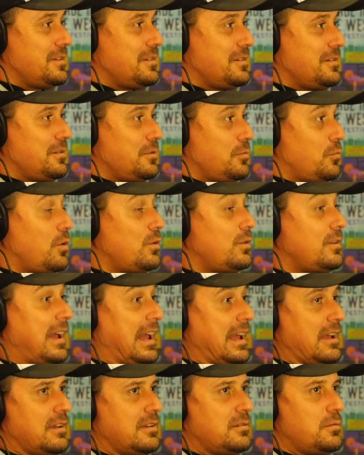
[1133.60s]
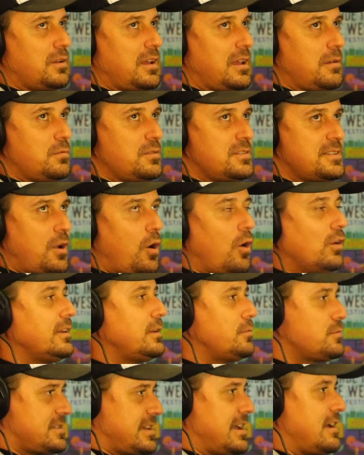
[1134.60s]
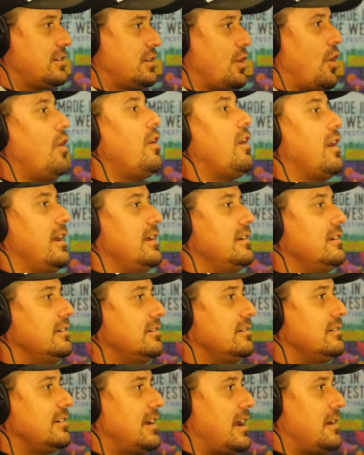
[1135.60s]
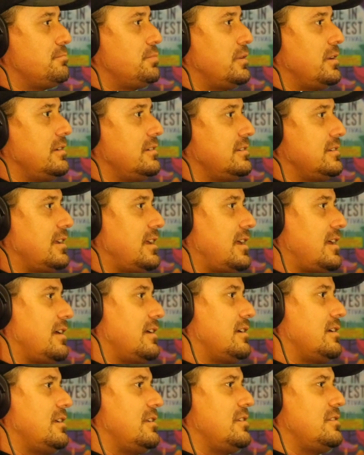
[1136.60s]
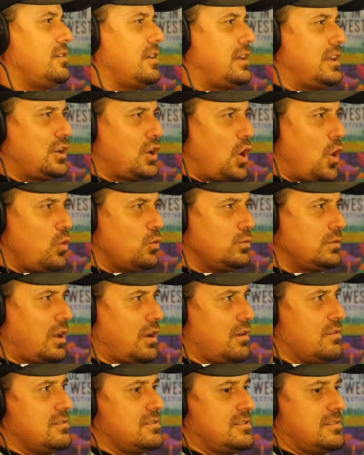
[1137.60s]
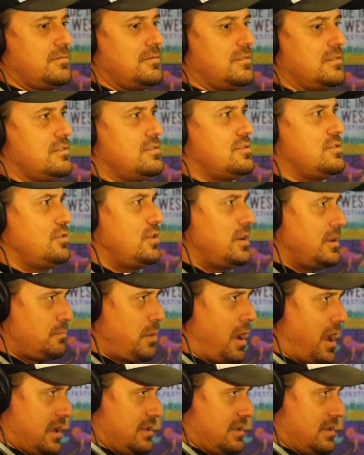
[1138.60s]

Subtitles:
Holly was our guide up in the Gold Coast for shooting